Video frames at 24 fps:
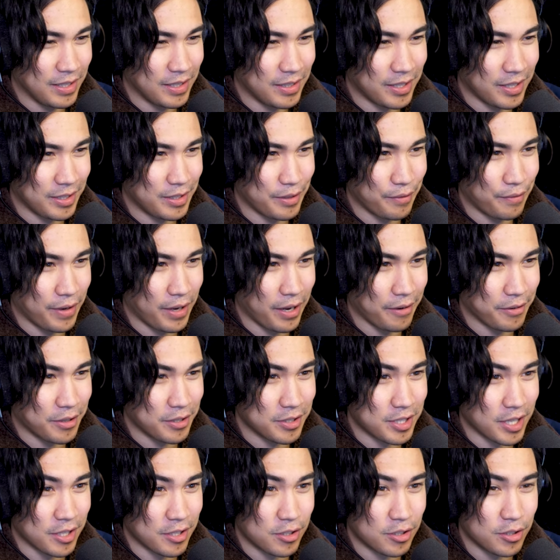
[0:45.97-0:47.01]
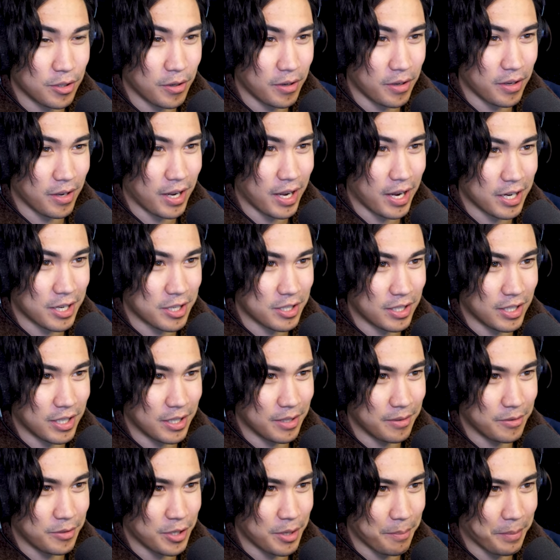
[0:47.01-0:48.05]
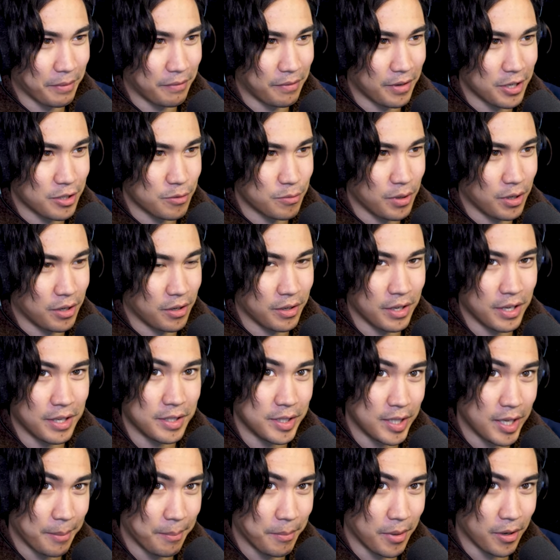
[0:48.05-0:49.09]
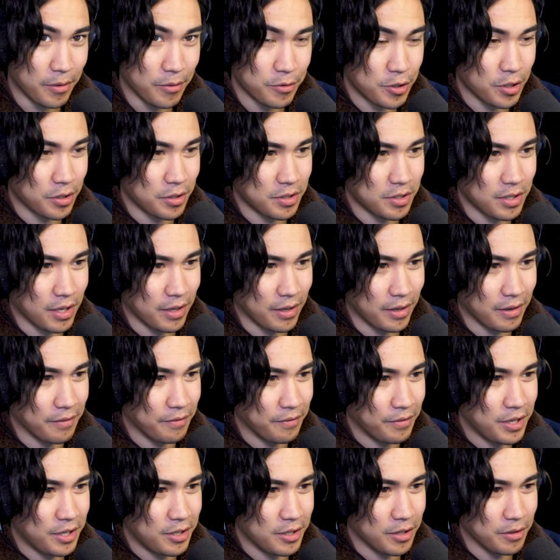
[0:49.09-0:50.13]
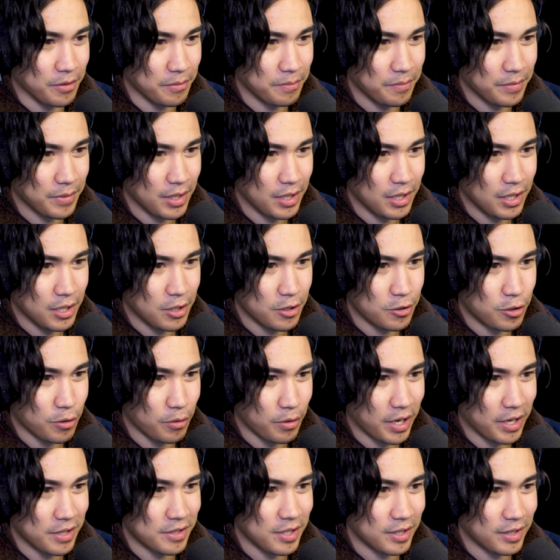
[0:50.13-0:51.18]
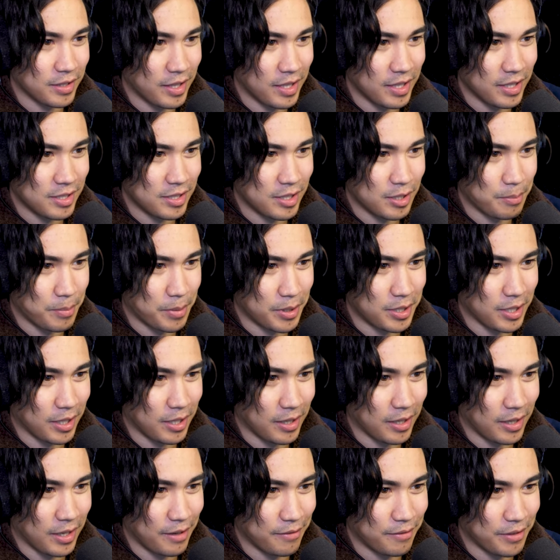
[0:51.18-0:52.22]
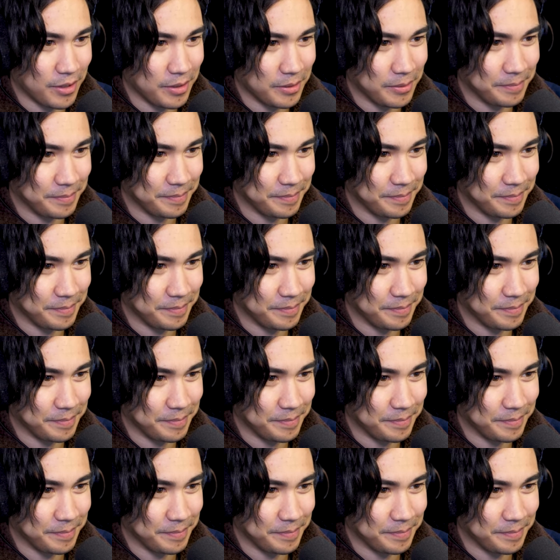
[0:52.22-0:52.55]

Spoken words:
95, because I saw actually Jumping Flash 1 on a demo, just a video, showcasing this particular level.